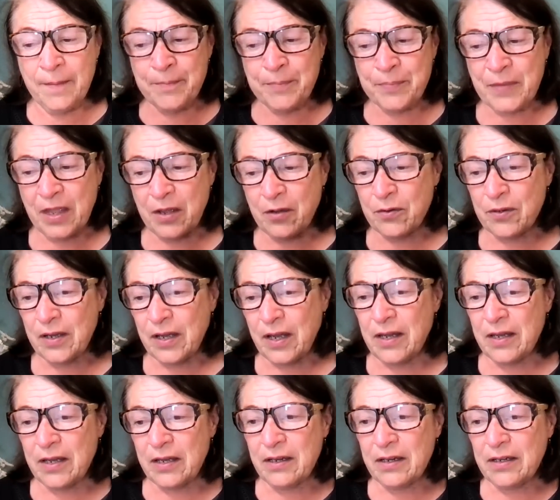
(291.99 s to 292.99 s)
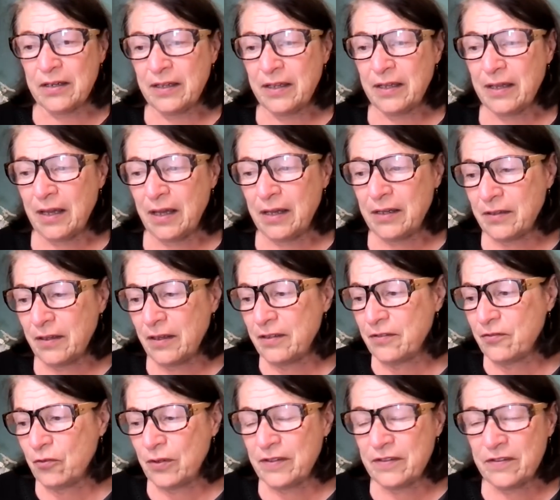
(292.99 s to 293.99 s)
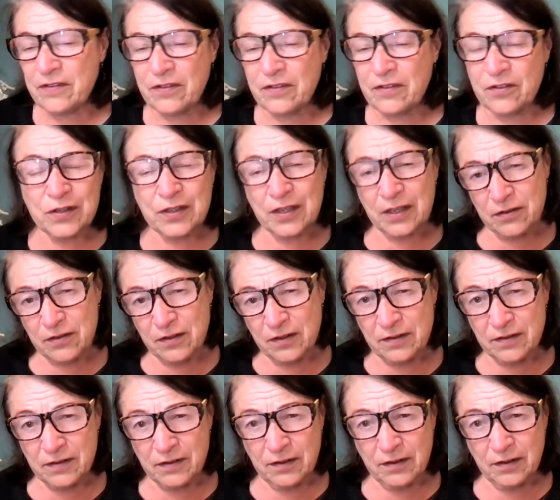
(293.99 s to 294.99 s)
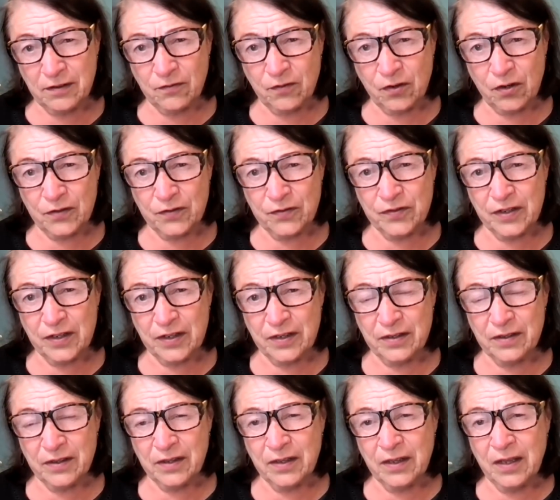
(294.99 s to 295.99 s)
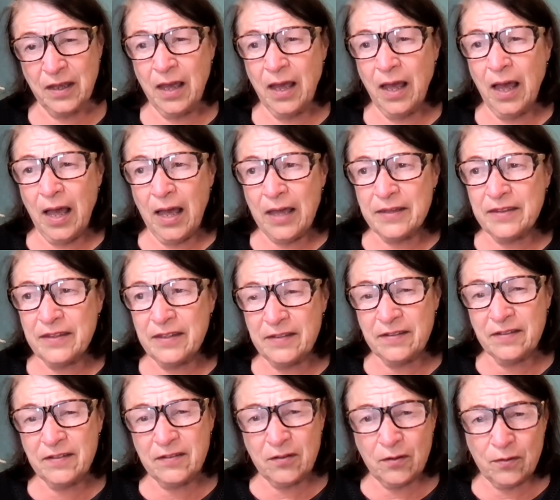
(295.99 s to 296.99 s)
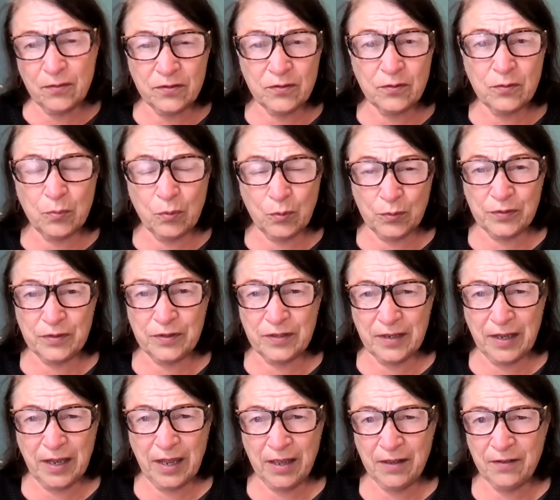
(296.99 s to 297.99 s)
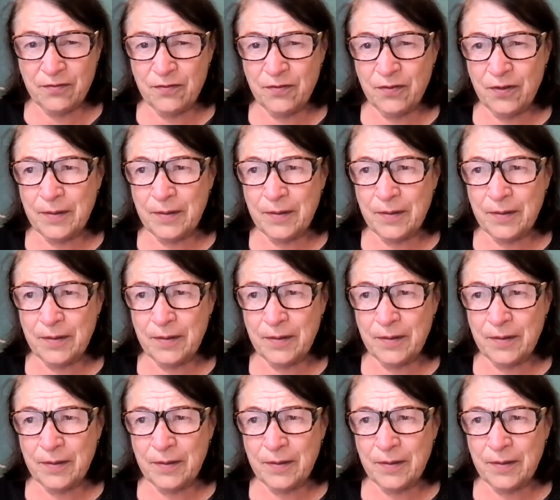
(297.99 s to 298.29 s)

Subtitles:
Now, a transition that doesn't involve death, this is also important to have